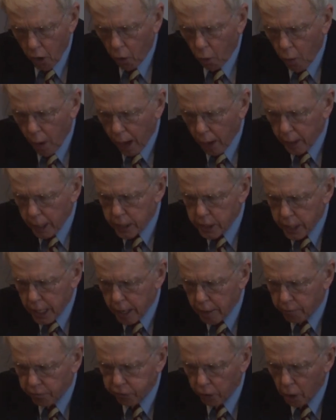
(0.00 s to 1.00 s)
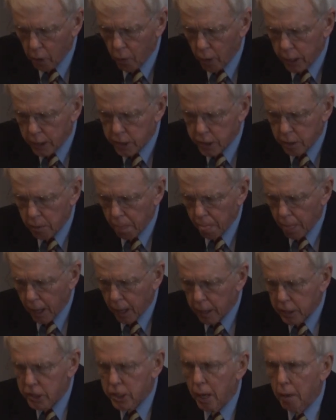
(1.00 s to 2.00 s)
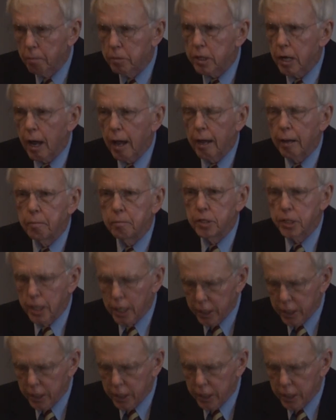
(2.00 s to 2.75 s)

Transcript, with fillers: where his influence sometimes